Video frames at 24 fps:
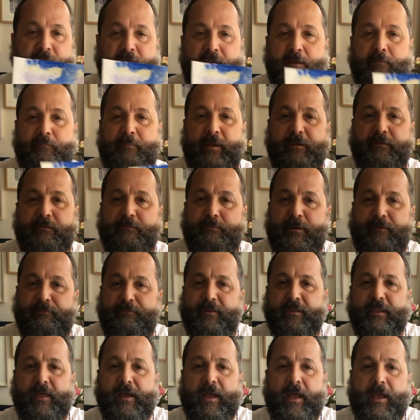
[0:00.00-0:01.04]
It makes me
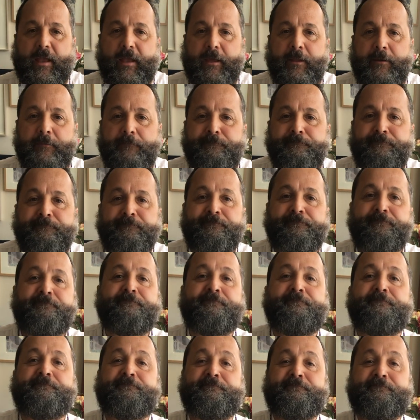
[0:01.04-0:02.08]
feel like I can
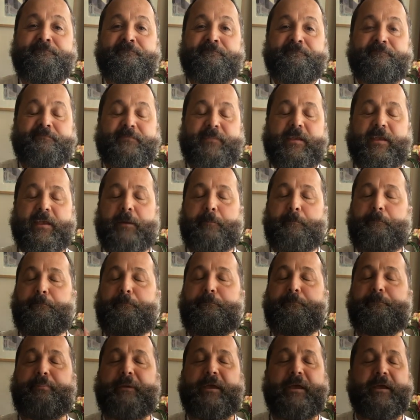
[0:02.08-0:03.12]
take a
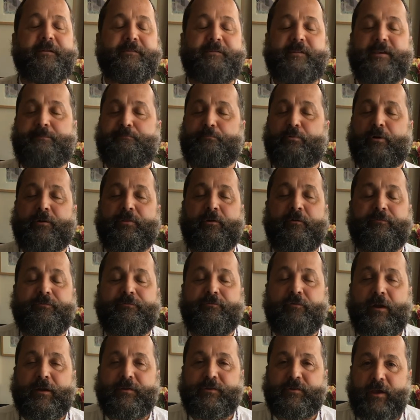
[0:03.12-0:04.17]
big deep breath of
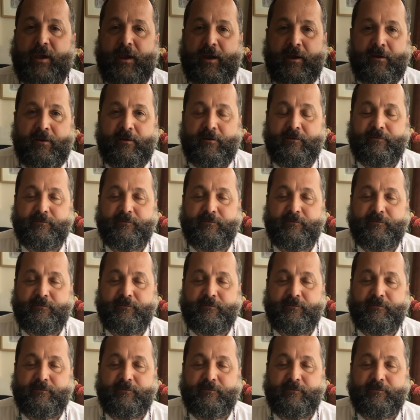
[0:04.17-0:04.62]
fresh air.